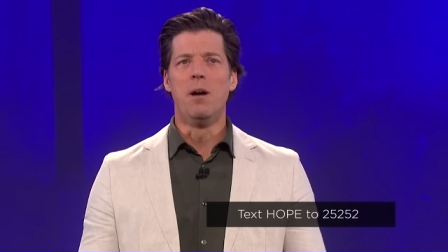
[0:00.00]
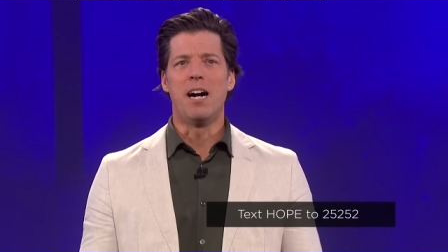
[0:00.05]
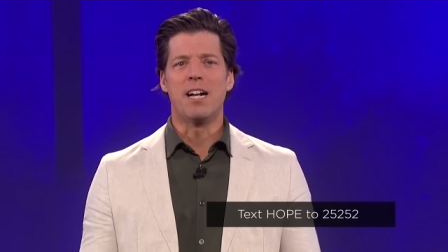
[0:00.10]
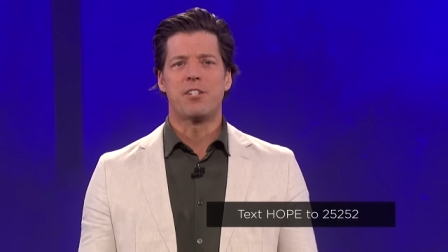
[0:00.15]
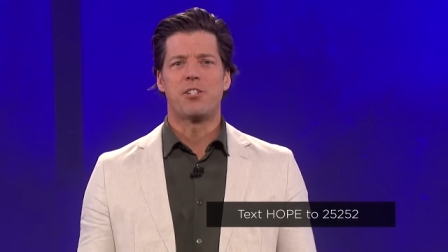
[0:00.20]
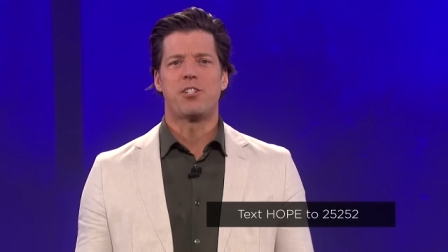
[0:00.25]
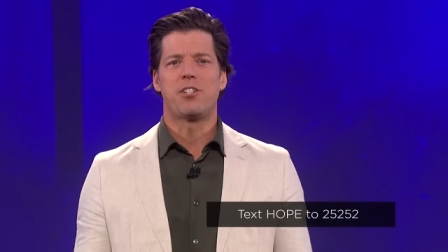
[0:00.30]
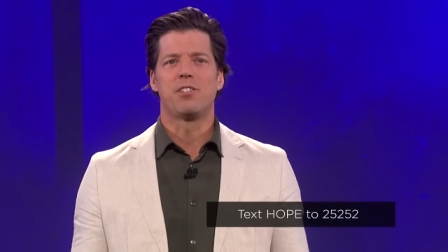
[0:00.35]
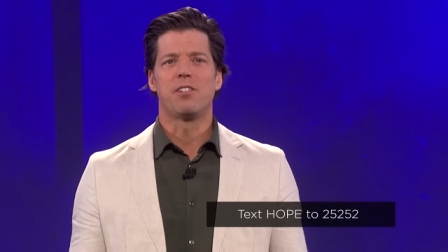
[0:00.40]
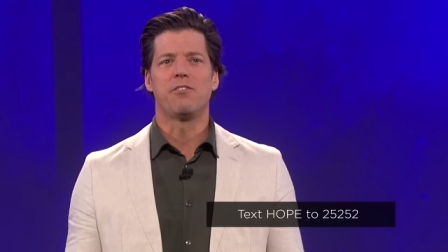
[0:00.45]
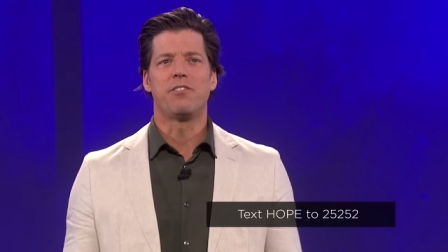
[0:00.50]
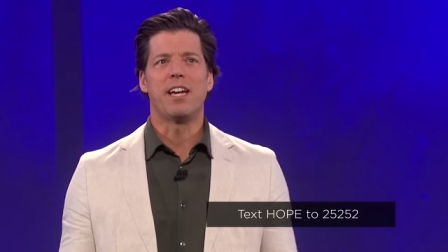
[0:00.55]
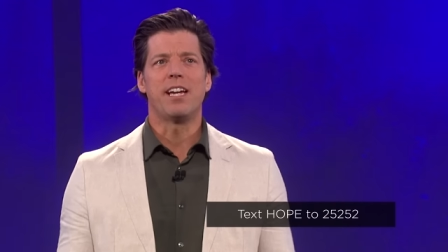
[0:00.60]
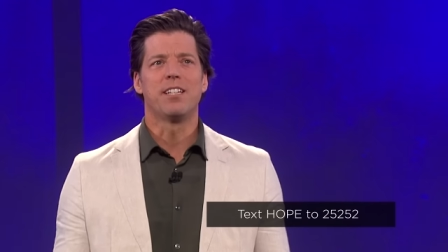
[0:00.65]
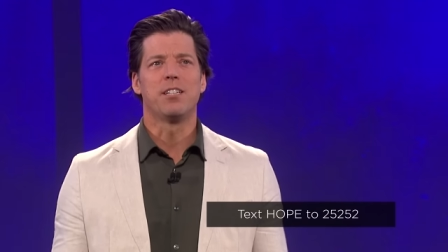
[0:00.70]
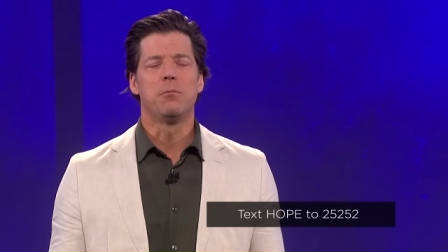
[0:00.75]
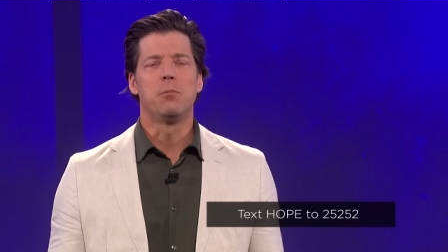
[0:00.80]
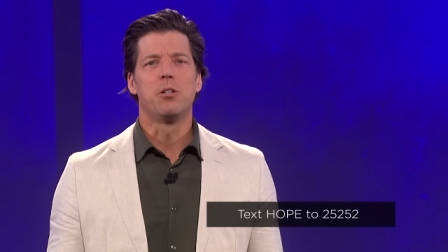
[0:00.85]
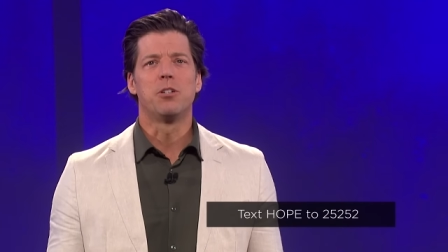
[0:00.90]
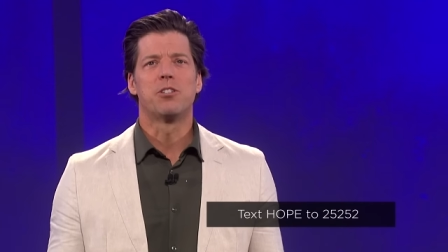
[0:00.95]
much is
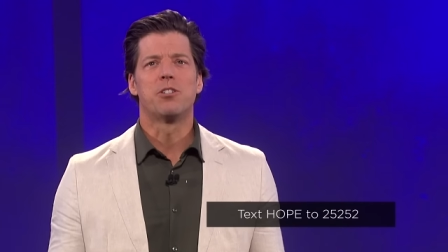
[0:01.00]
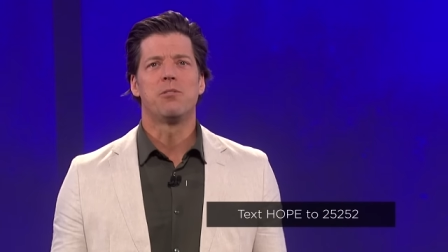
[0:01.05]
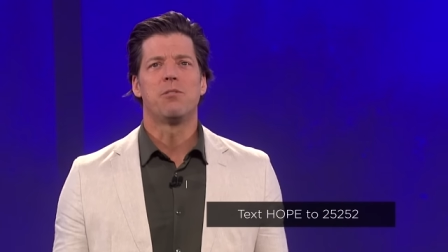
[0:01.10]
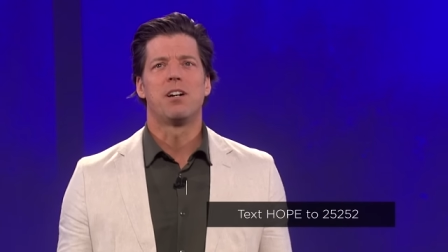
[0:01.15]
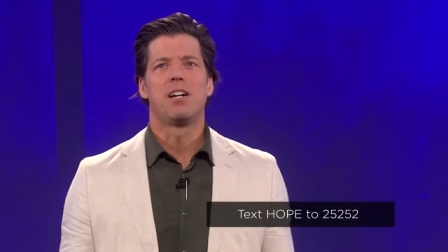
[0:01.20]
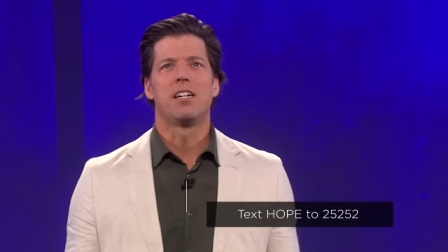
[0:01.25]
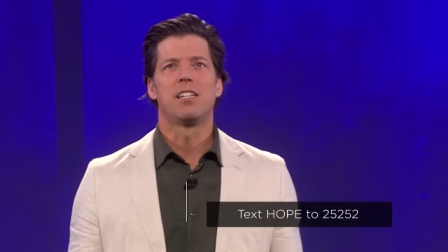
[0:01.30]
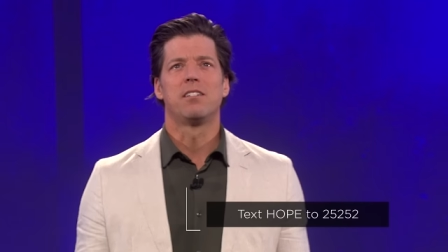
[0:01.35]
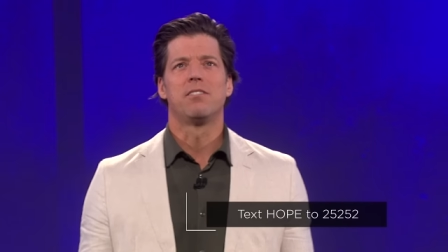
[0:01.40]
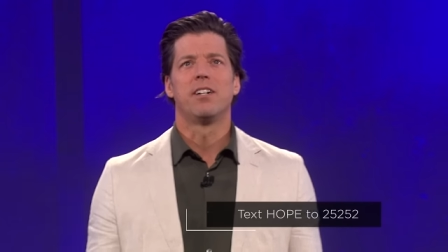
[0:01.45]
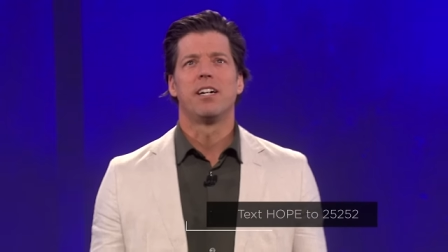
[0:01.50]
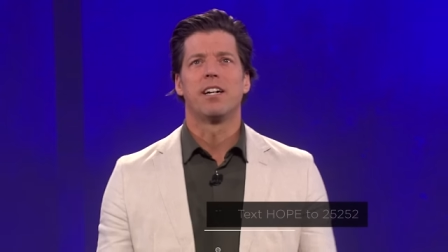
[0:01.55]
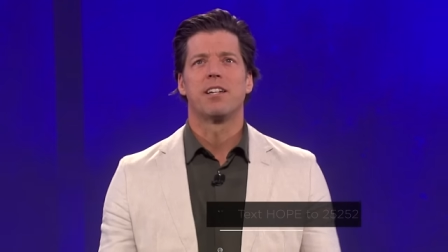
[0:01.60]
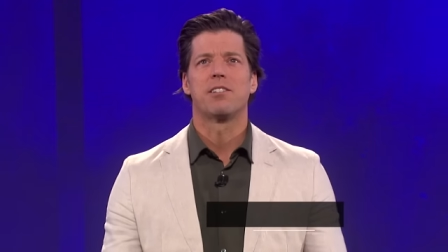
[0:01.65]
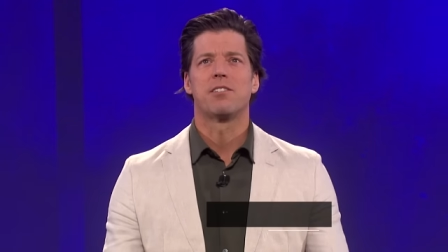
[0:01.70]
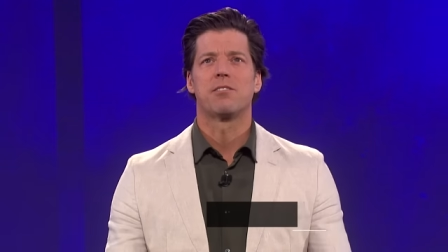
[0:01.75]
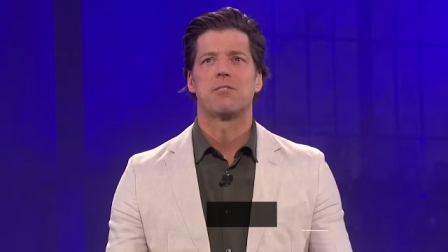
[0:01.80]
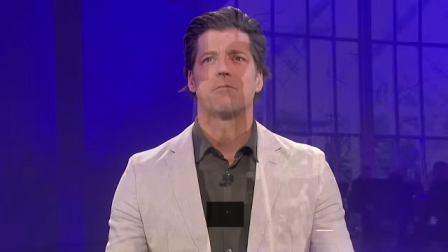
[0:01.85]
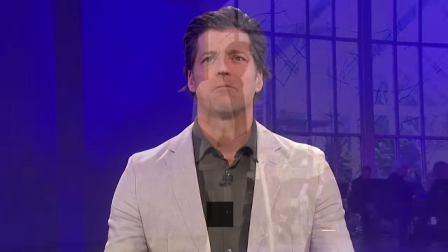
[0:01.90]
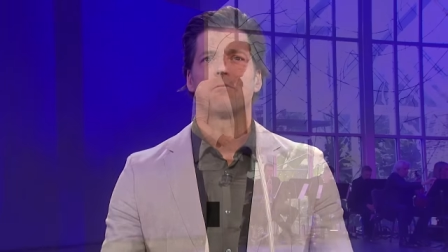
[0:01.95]
available to all of
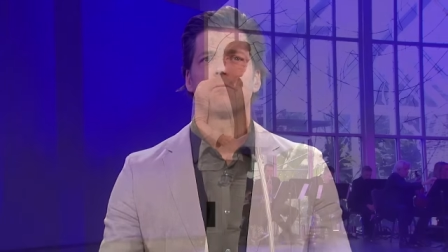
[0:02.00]
us.